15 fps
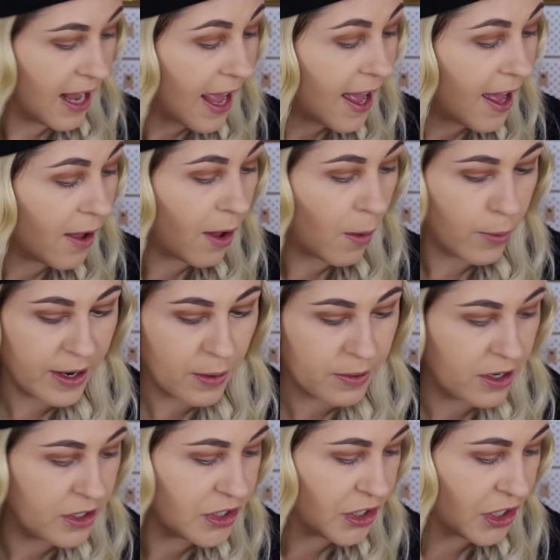now what I
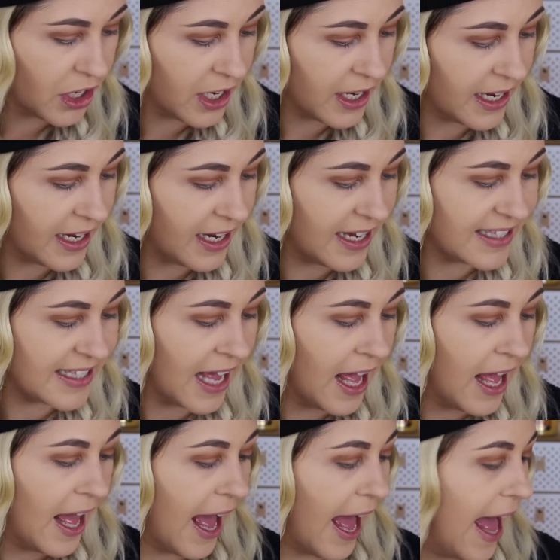want to do is
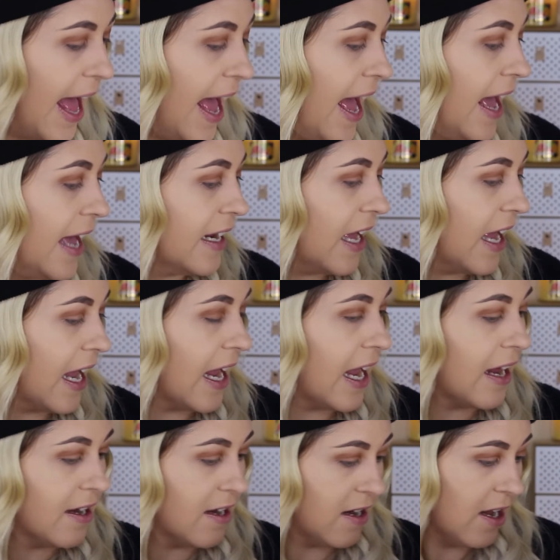add
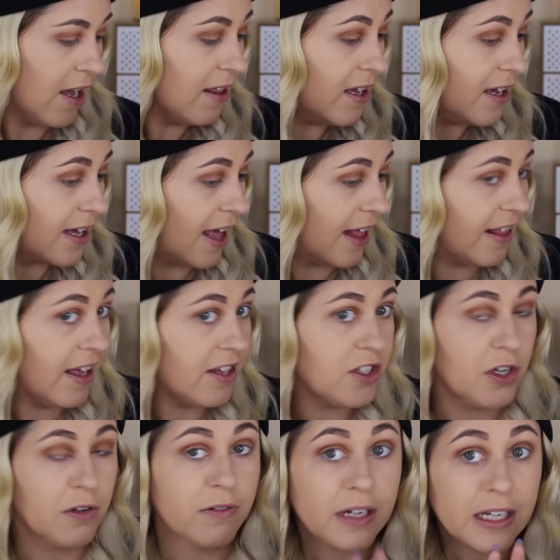another colour
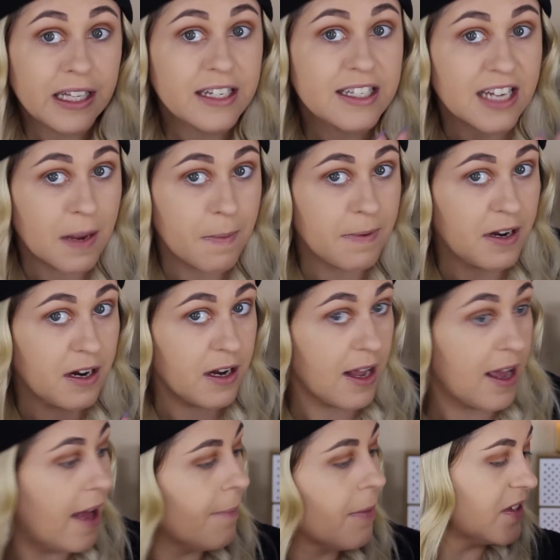to really deepen it
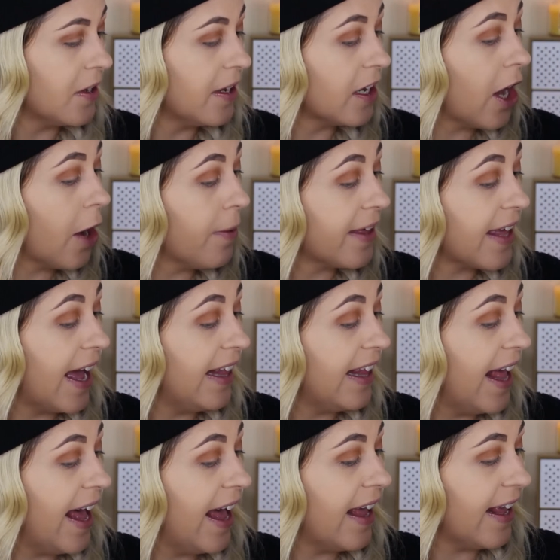out. So I'm going to go with the
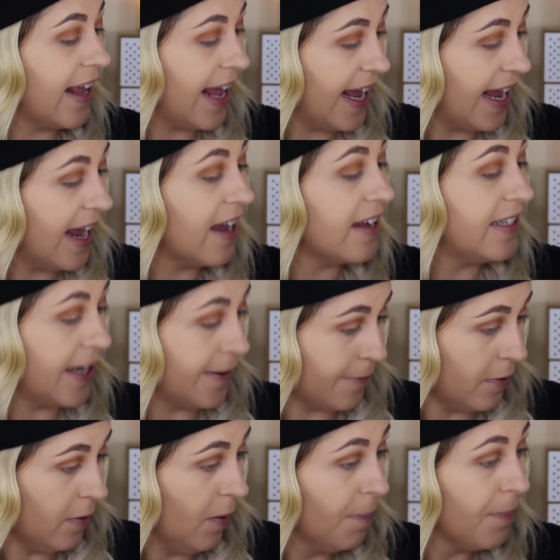colour He
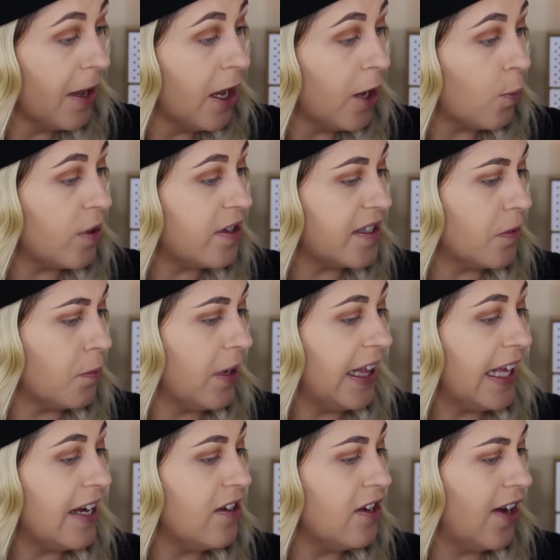Devil, which is a
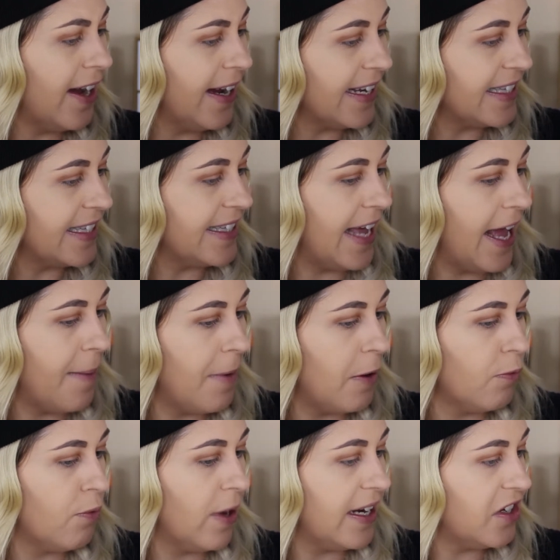really nice
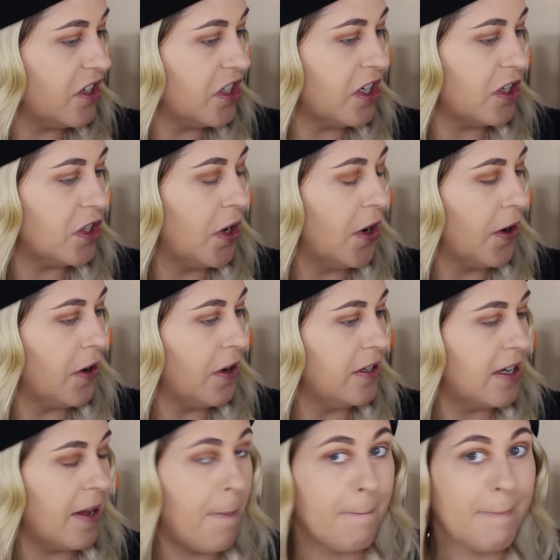reddish
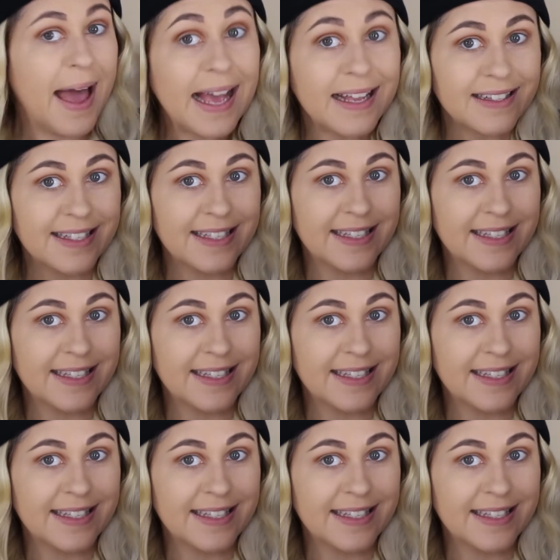toned matte.